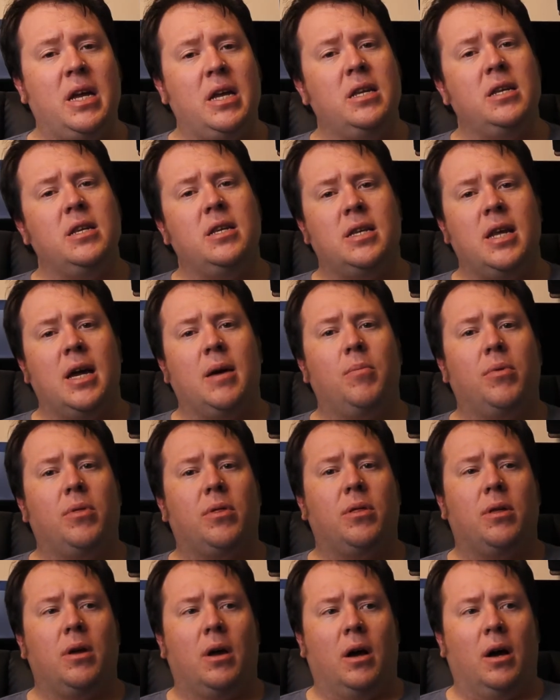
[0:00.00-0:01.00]

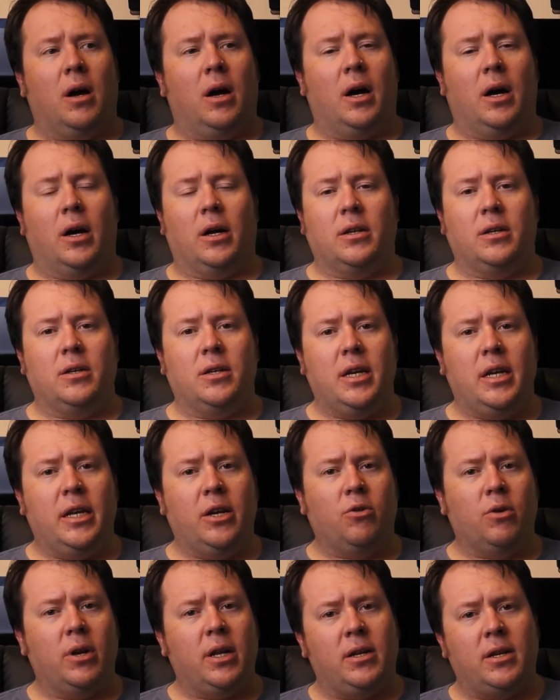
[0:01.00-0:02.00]
in-depth,
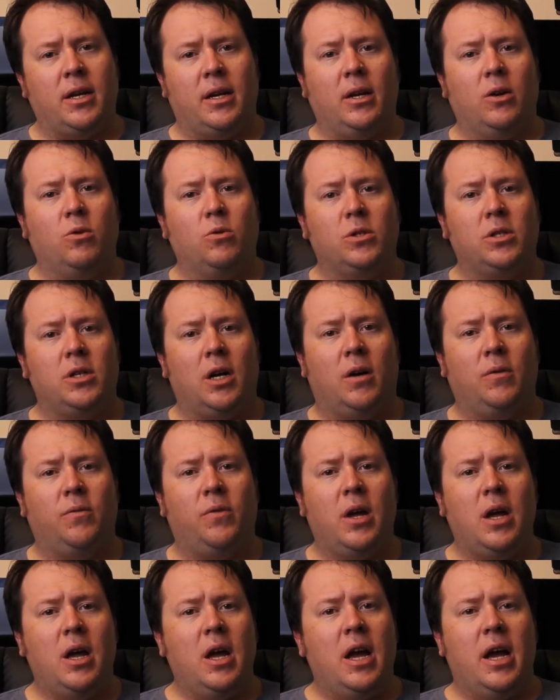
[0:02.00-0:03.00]
nitty-gritty technical stuff.
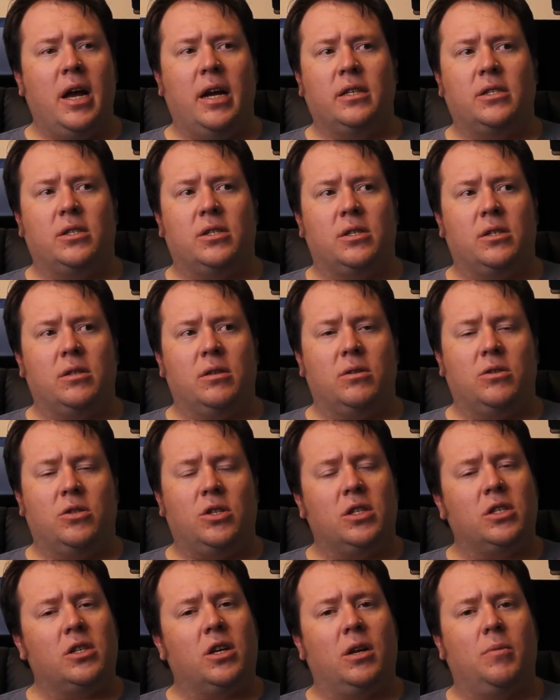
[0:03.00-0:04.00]
It's
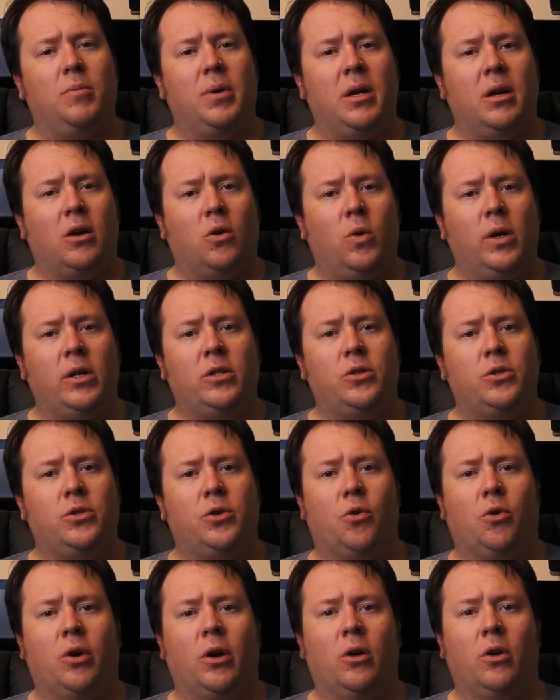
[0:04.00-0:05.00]
just going to be a quick
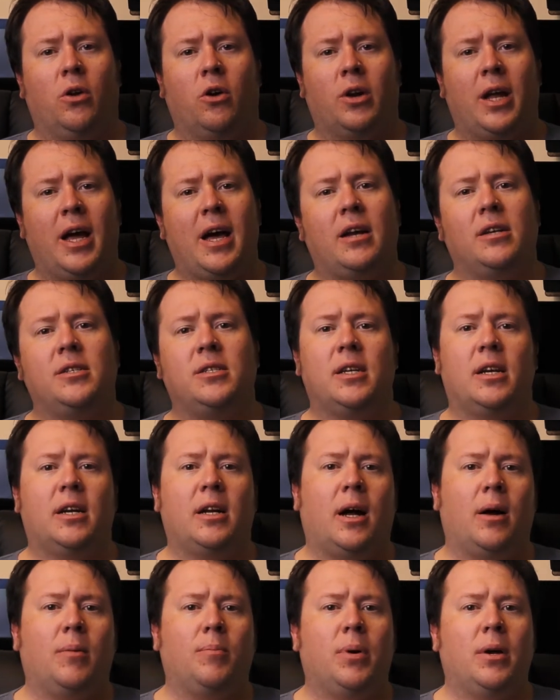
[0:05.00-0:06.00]
tutorial on how to set it
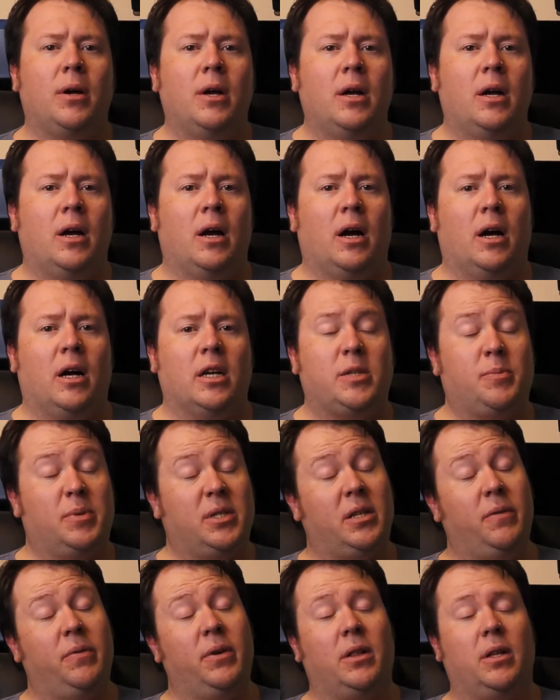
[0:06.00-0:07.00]
up,
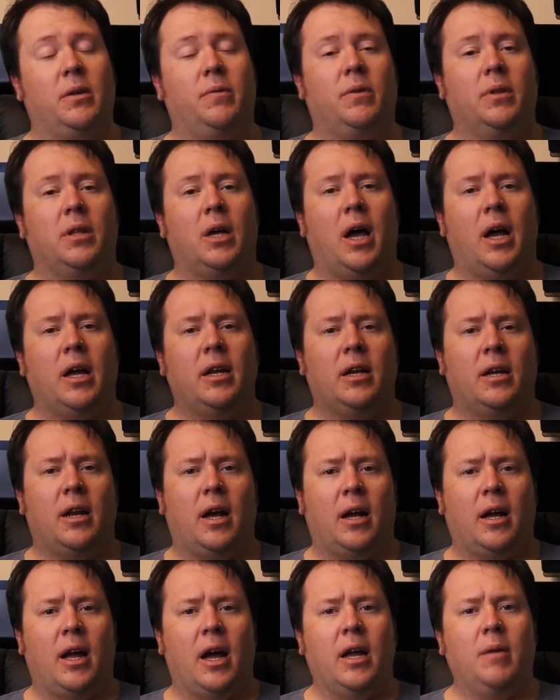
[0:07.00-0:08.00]
specifically for the ANET
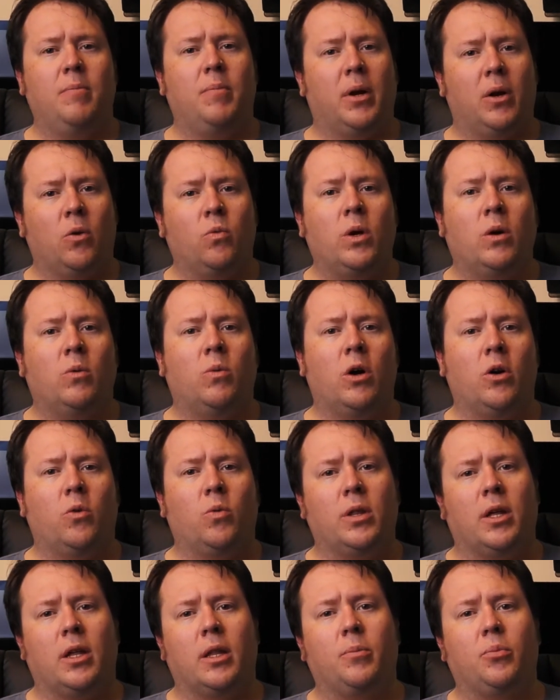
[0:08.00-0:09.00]
A8, but it will work
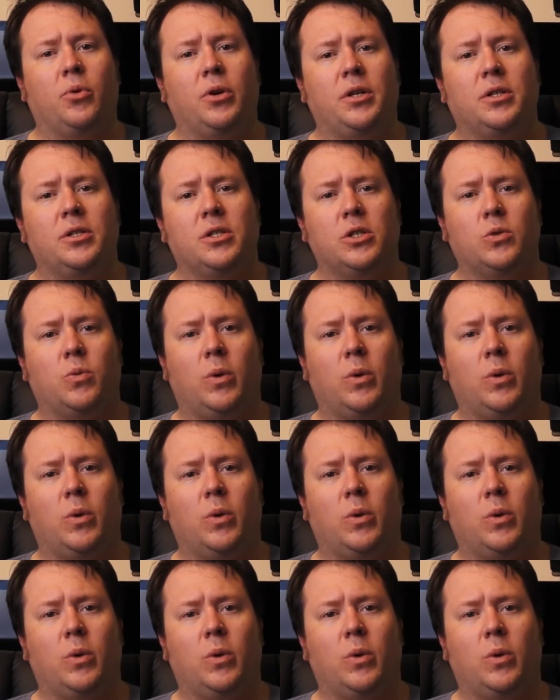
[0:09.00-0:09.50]
with other printers as